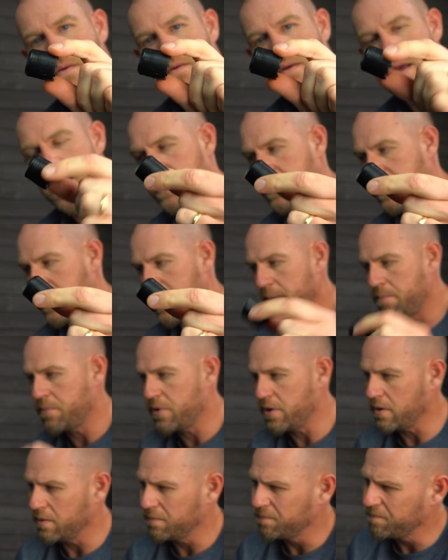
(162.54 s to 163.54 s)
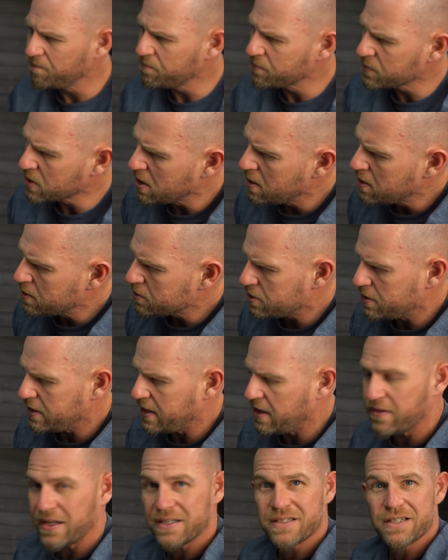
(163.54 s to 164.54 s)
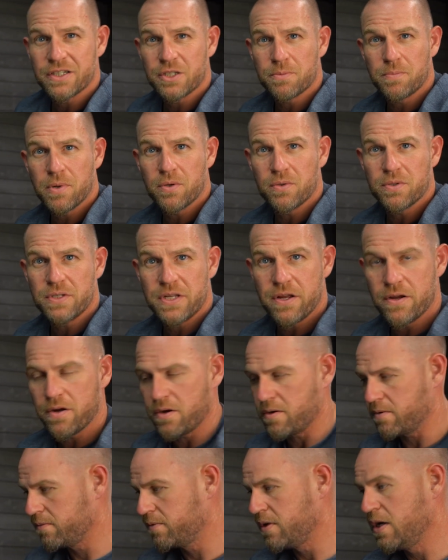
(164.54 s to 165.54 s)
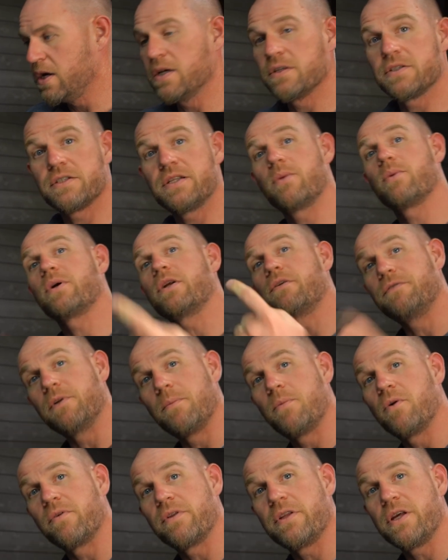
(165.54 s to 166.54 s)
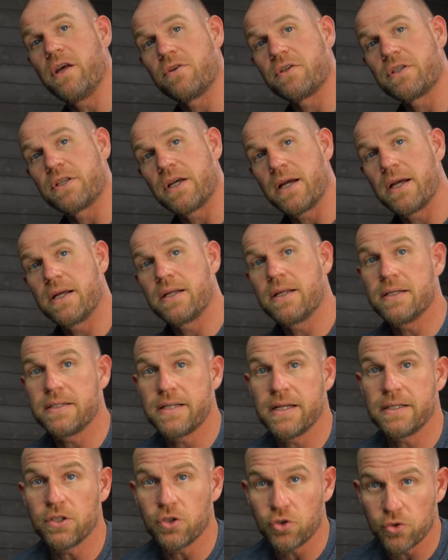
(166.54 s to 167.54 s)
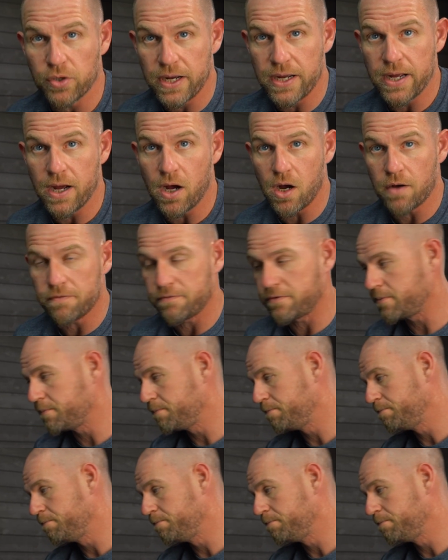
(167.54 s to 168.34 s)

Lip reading: end cap there. So now that's exposed here. So now we're going to flip over to the other side and take the gray off.